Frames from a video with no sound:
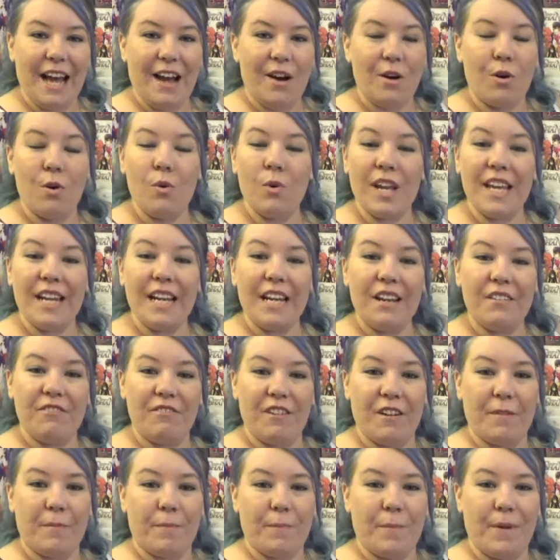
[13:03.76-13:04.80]
are all getting
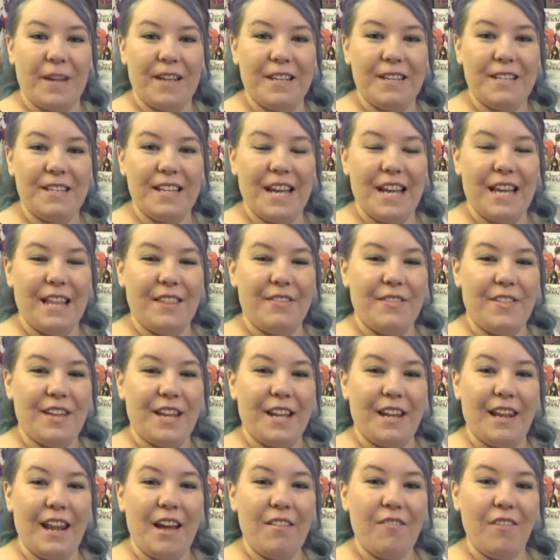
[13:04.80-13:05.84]
Figmas in
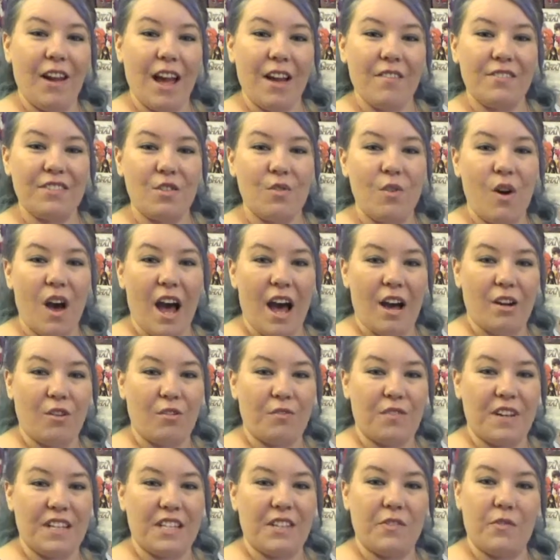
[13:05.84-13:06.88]
their Love Live School Idol
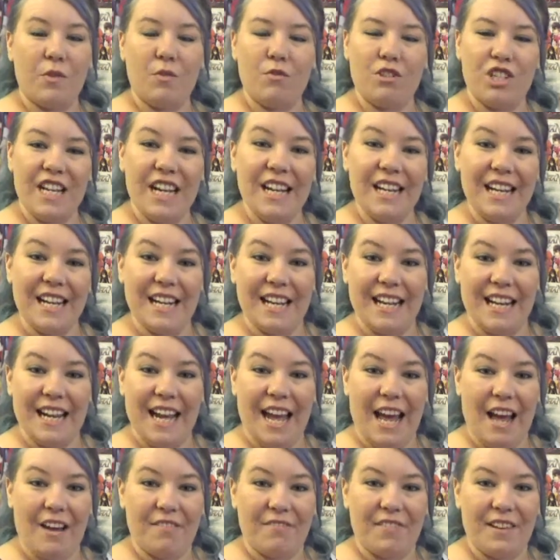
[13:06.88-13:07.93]
Festival cheerleading
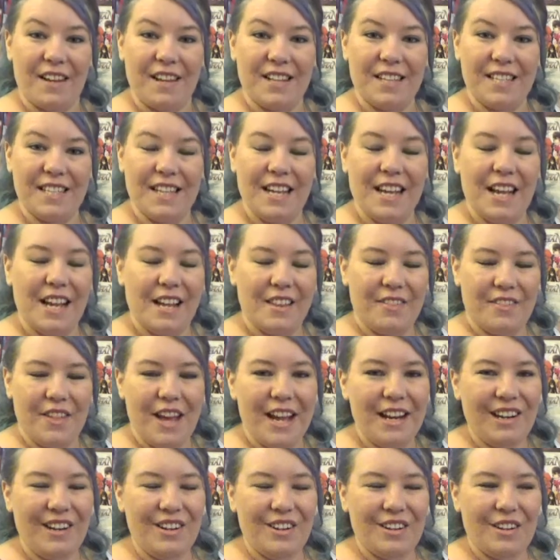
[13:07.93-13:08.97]
outfits.
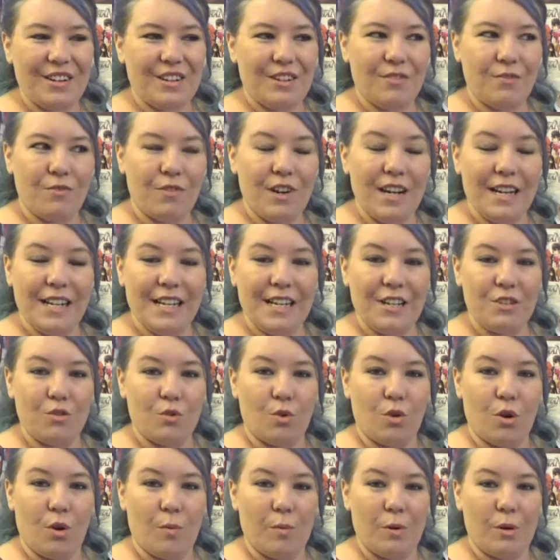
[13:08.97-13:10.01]
They look really
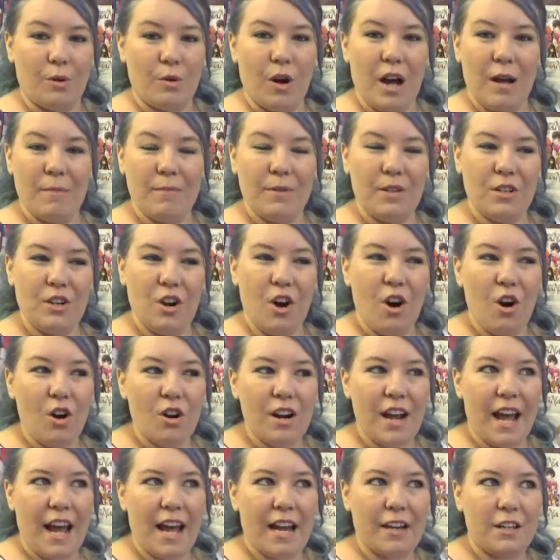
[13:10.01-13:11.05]
adorable. I'm
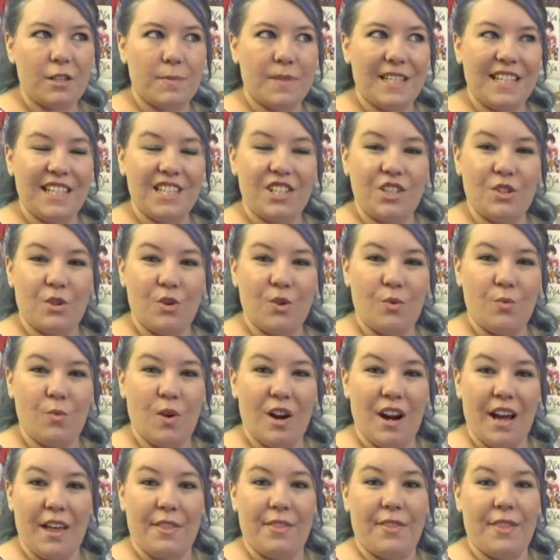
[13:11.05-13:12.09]
not 100% sure
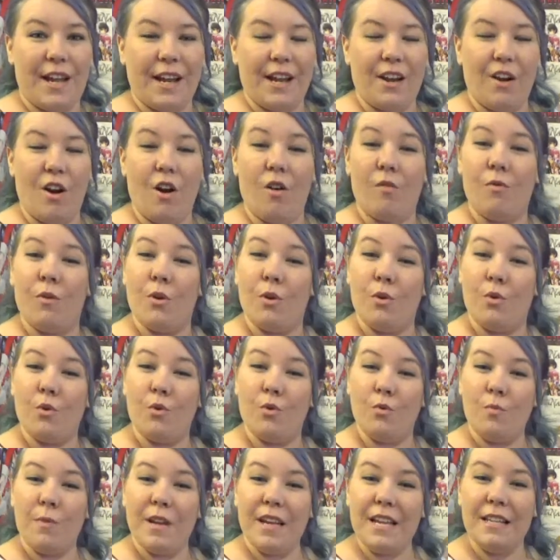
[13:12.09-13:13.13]
what I think of
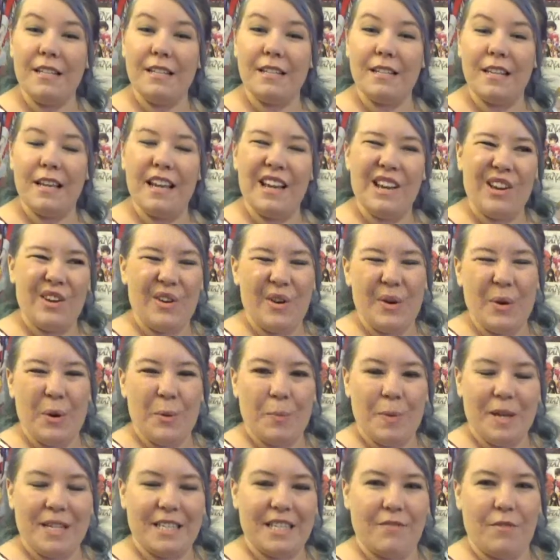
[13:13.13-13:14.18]
Umi's.
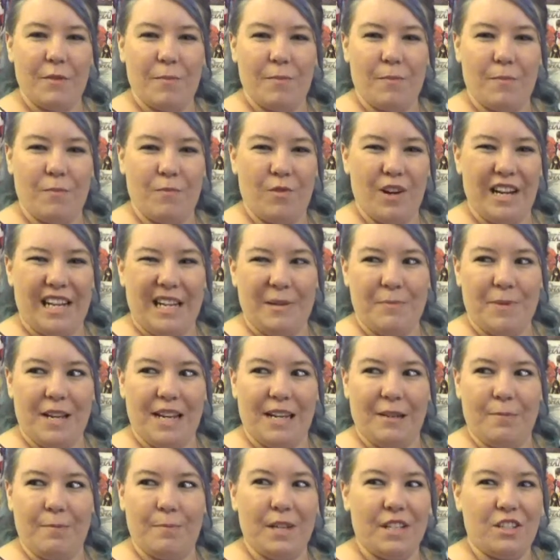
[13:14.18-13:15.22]
Umi's never really
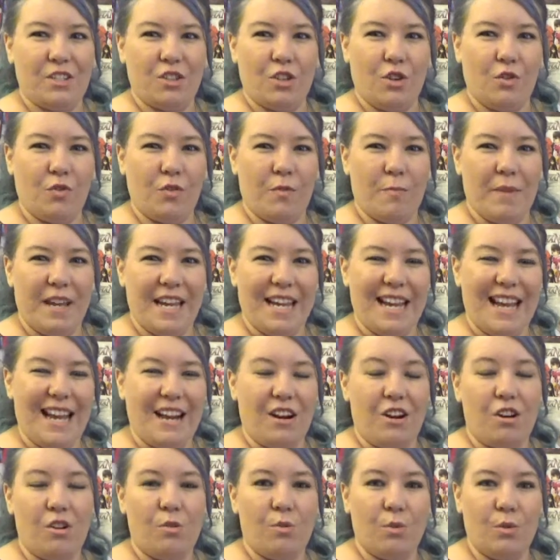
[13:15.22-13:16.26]
been best girl for me
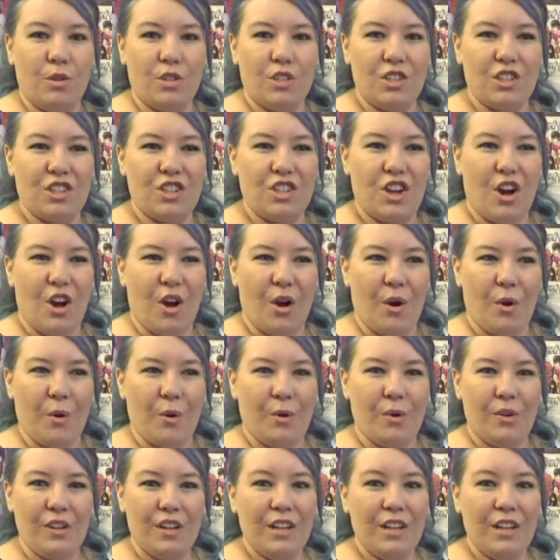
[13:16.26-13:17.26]
at all, so